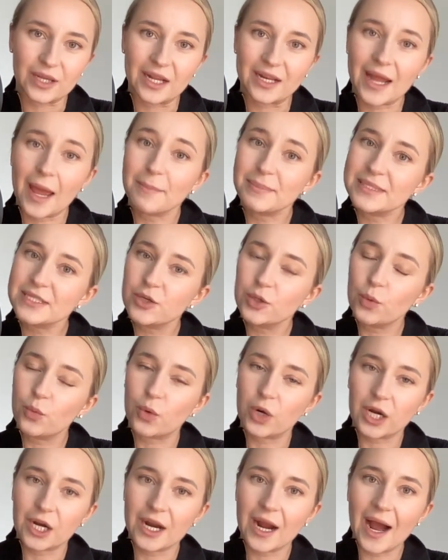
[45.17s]
an episode
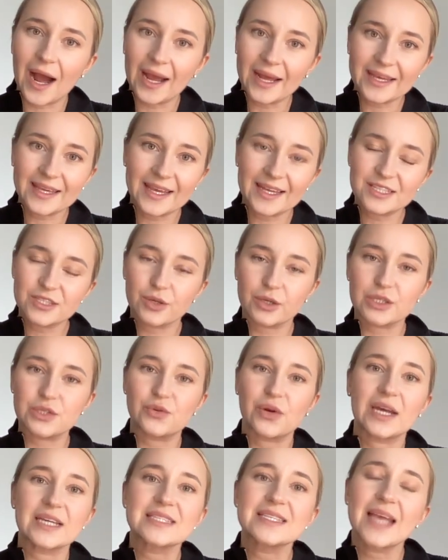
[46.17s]
where I get to
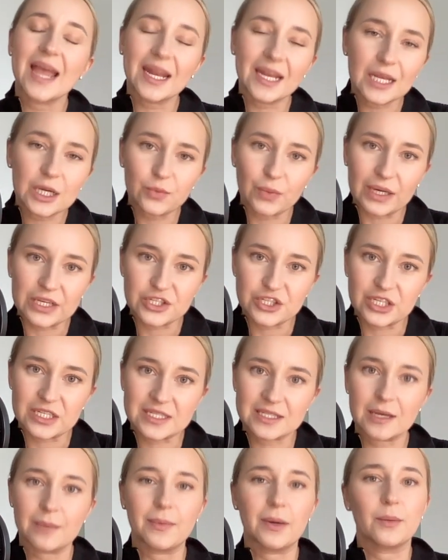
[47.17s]
address any questions
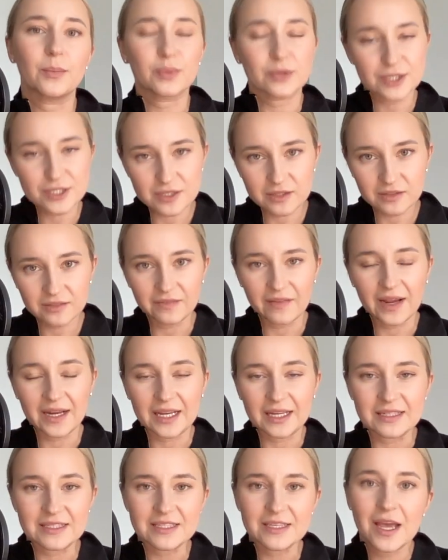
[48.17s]
about personal
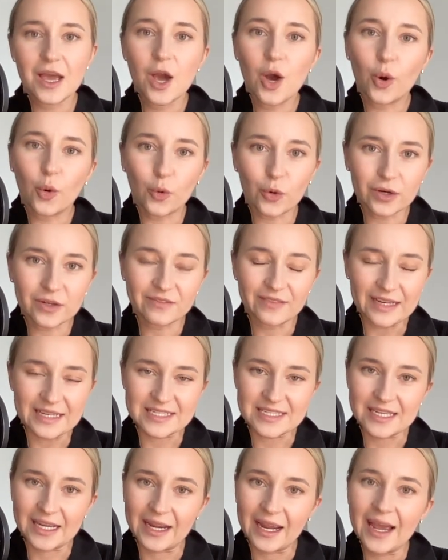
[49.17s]
finance or
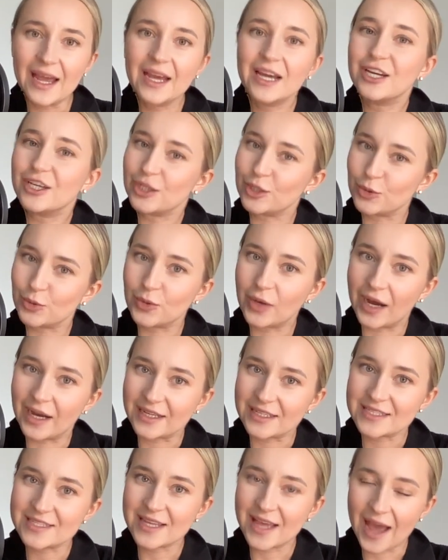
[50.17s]
investing you
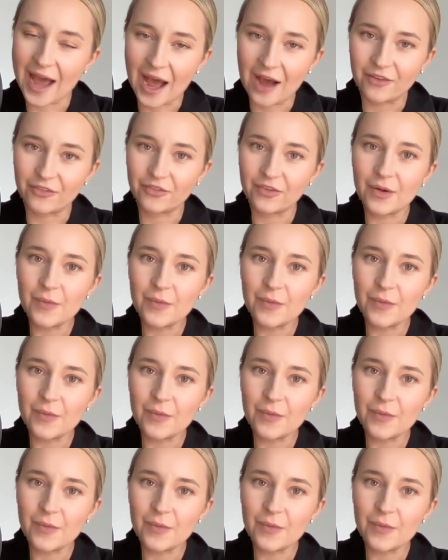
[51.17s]
guys have.